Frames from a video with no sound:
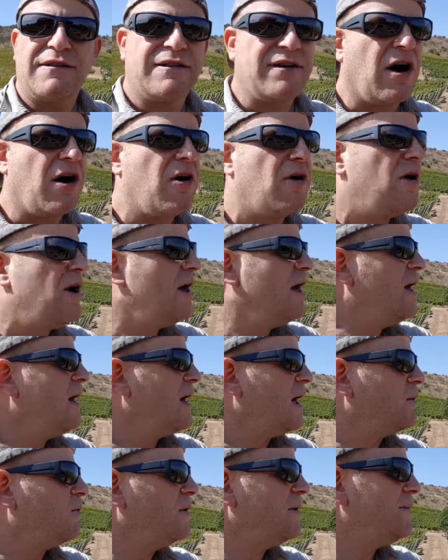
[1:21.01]
So
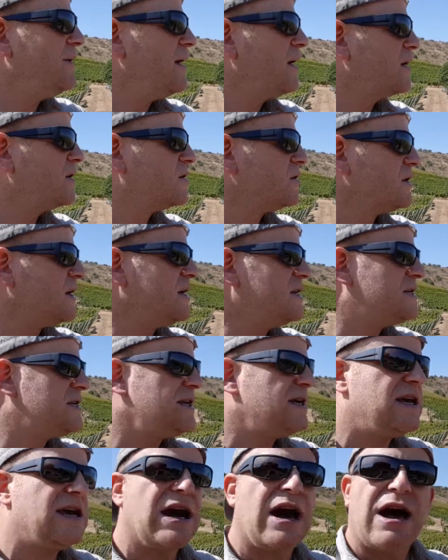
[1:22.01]
it will be a good
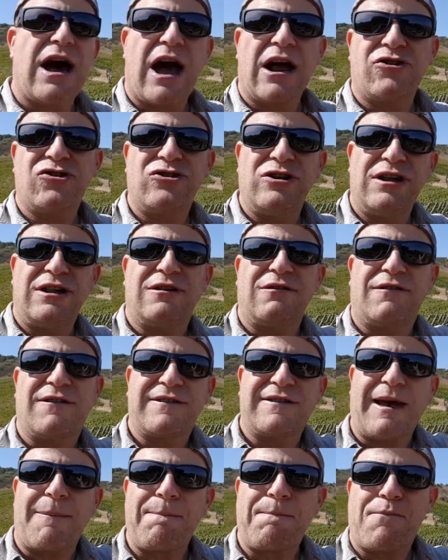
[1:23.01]
idea actually to
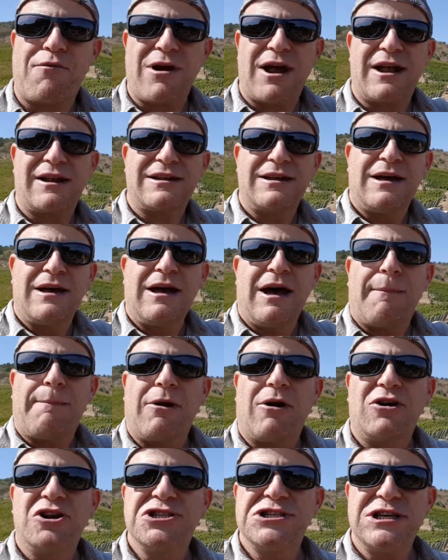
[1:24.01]
separate
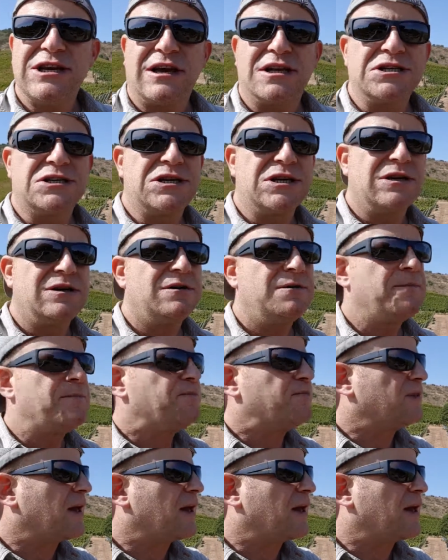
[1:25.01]
Block G in 2.